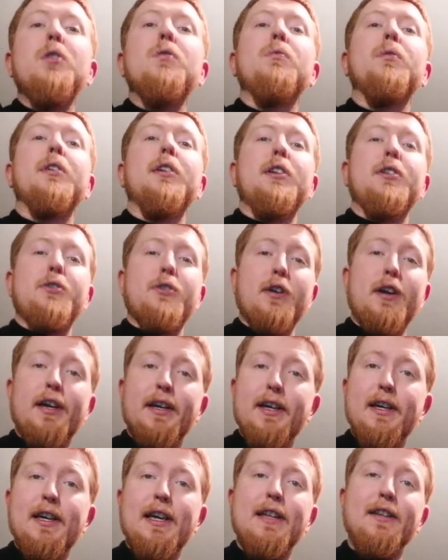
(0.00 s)
we're going to try
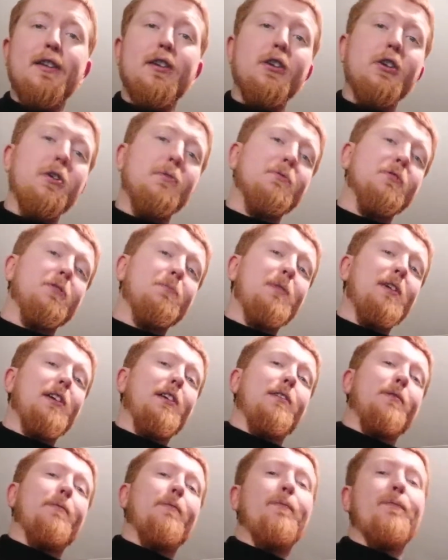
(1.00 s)
it at the normal
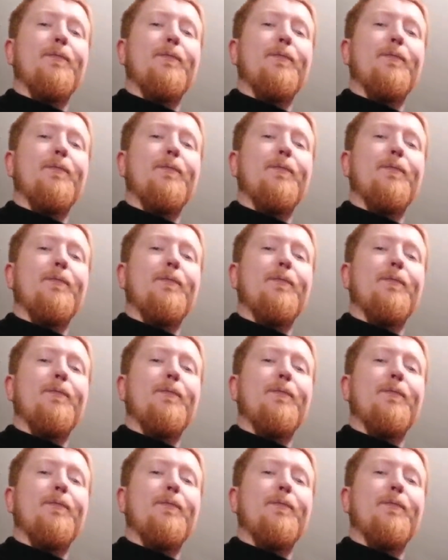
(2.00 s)
speed.